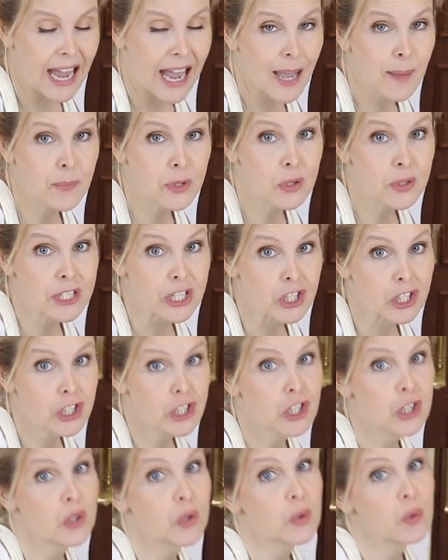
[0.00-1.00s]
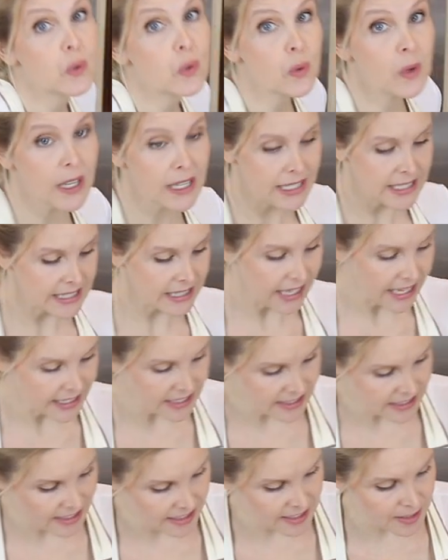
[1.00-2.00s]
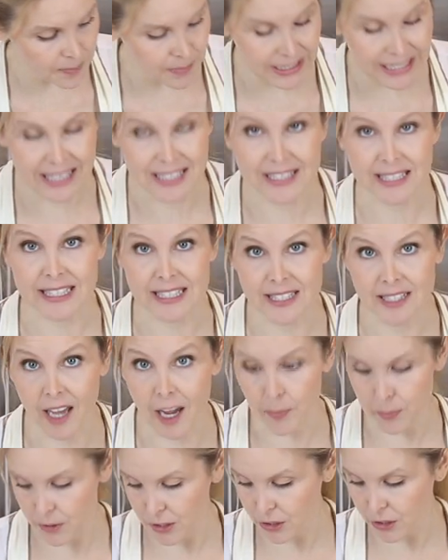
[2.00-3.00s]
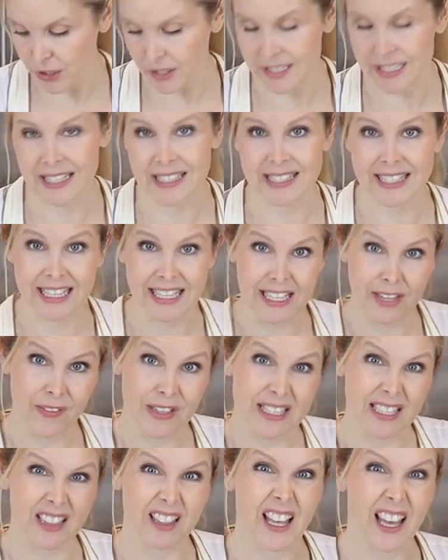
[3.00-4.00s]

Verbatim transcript: I'm using two slices because it's not pre-cooked and it's gonna give us a